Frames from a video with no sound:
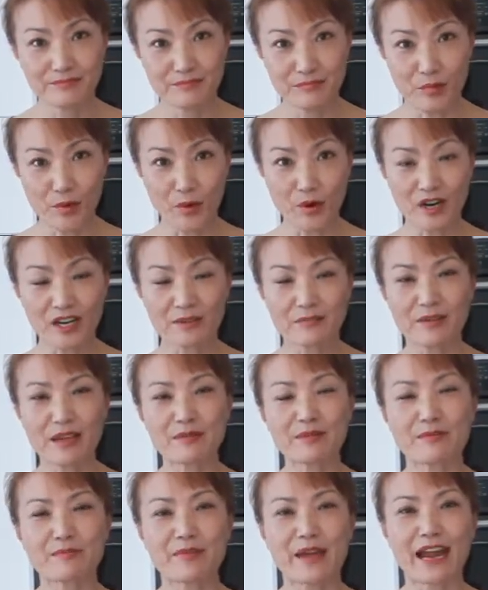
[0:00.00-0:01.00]
pork
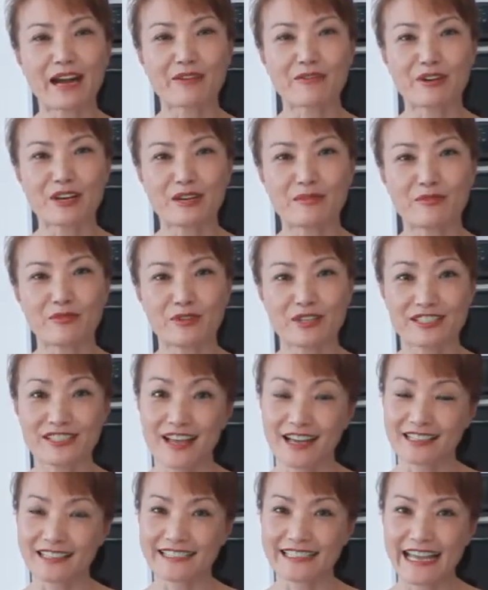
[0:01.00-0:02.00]
baby back rib was
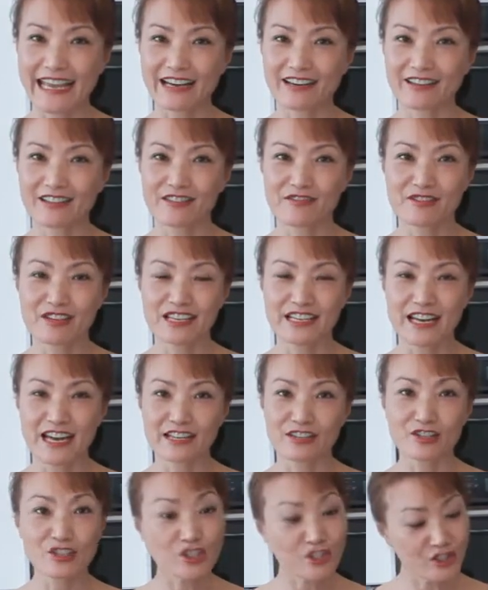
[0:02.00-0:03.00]
on sale,
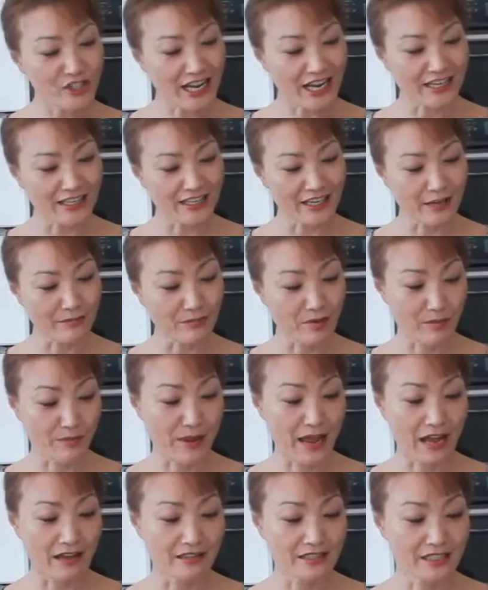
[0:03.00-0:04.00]
$2.99 per
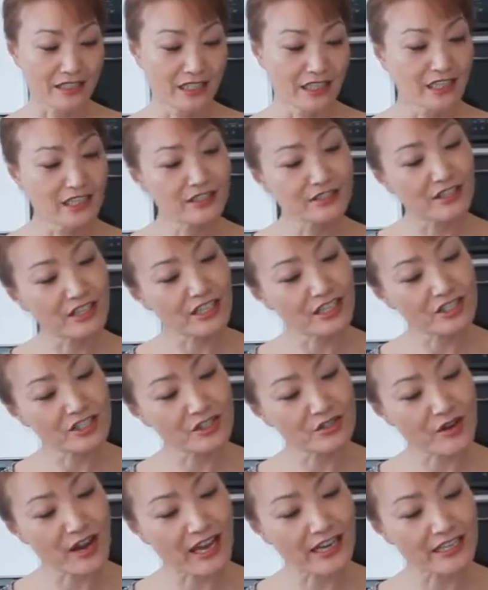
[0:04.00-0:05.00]
pound. So each
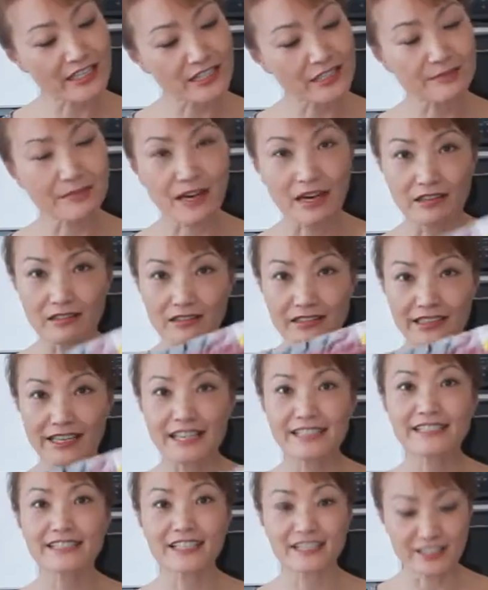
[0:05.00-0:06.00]
rag is about
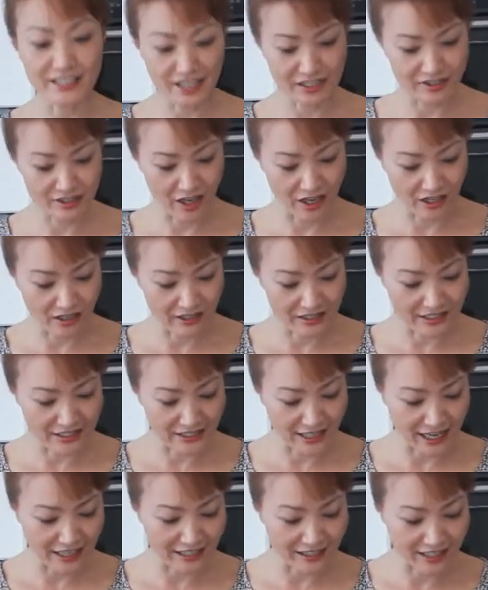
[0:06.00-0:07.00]
less than $10,
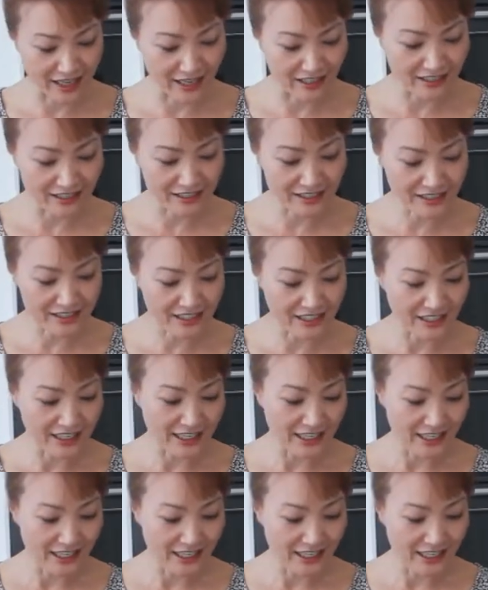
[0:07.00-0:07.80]
$9